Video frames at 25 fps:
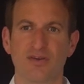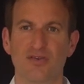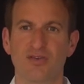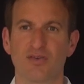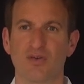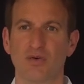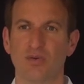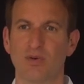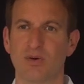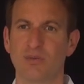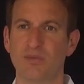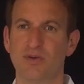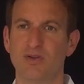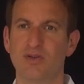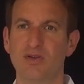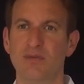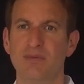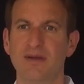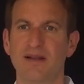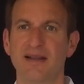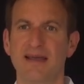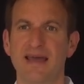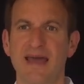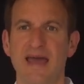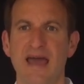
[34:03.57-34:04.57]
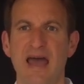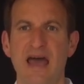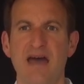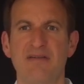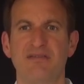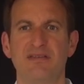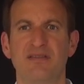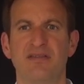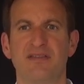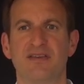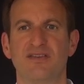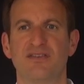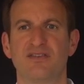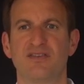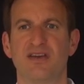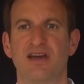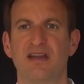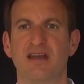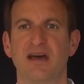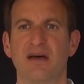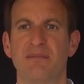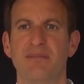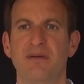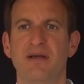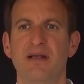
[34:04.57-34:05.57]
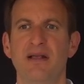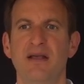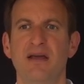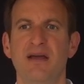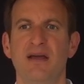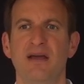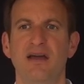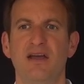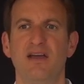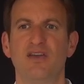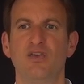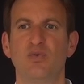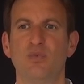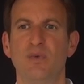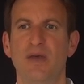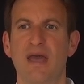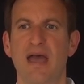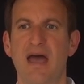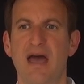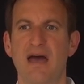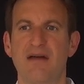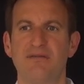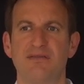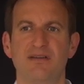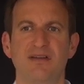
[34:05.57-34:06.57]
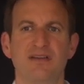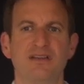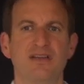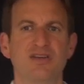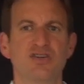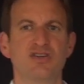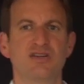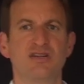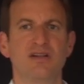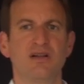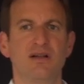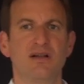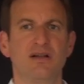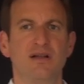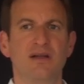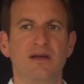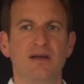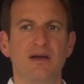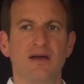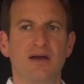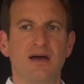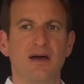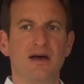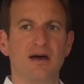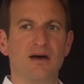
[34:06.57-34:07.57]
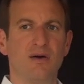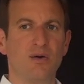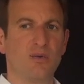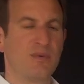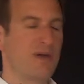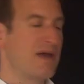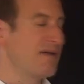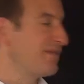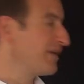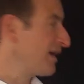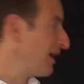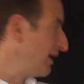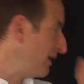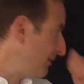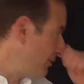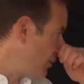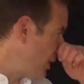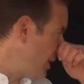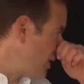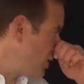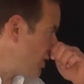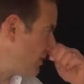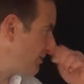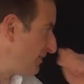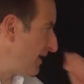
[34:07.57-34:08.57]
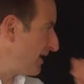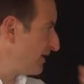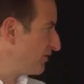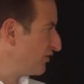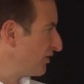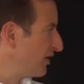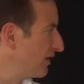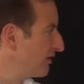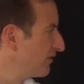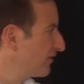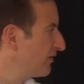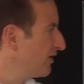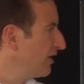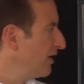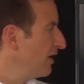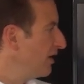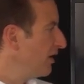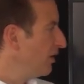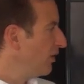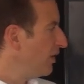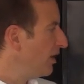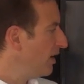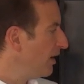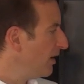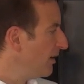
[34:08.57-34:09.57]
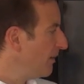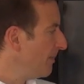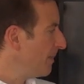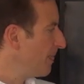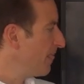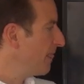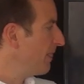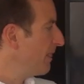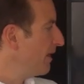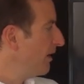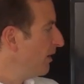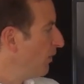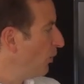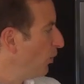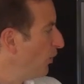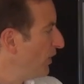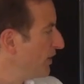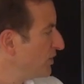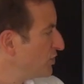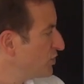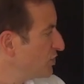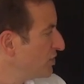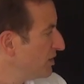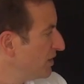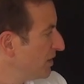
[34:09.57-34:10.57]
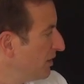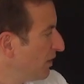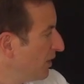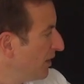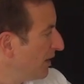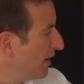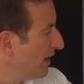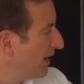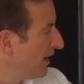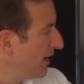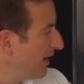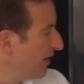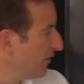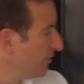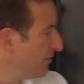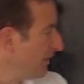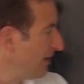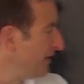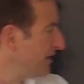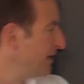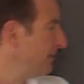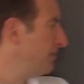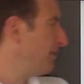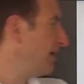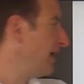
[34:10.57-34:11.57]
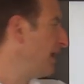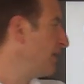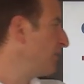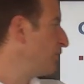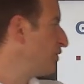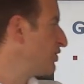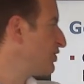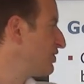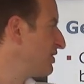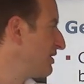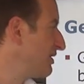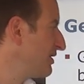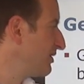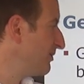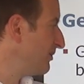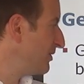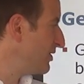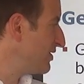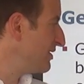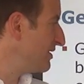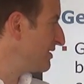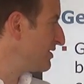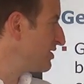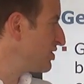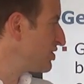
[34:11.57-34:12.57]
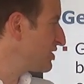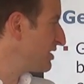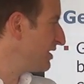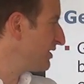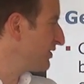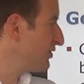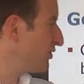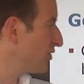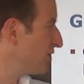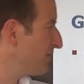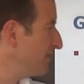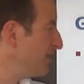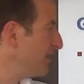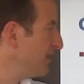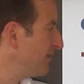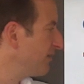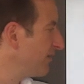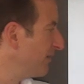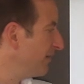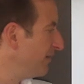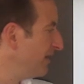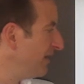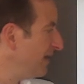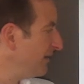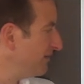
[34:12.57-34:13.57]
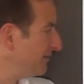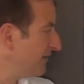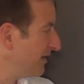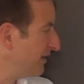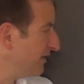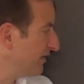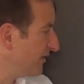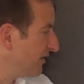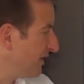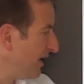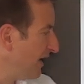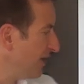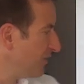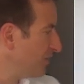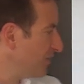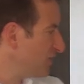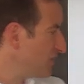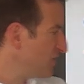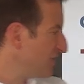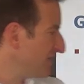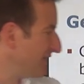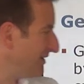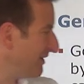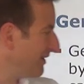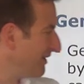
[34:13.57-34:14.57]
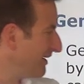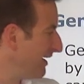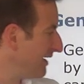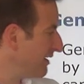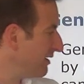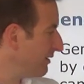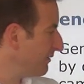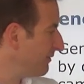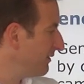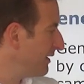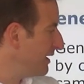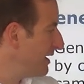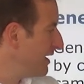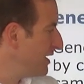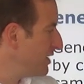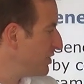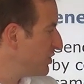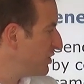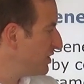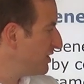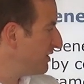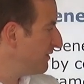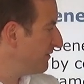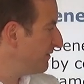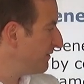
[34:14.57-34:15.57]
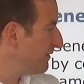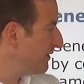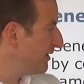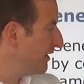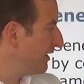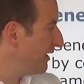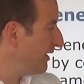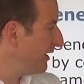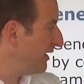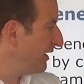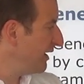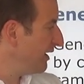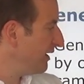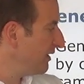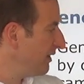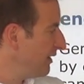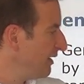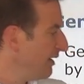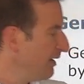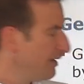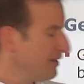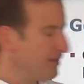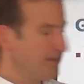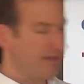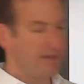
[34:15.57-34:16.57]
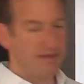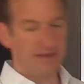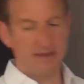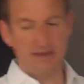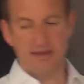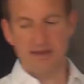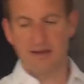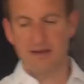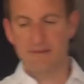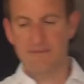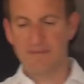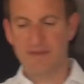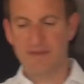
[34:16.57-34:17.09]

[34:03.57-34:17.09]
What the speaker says: So what we typically have in this setup is we have an additional, or we have a calibration matrix, which is multiplied with an additional term here from left-hand side, which is this kind of shift in the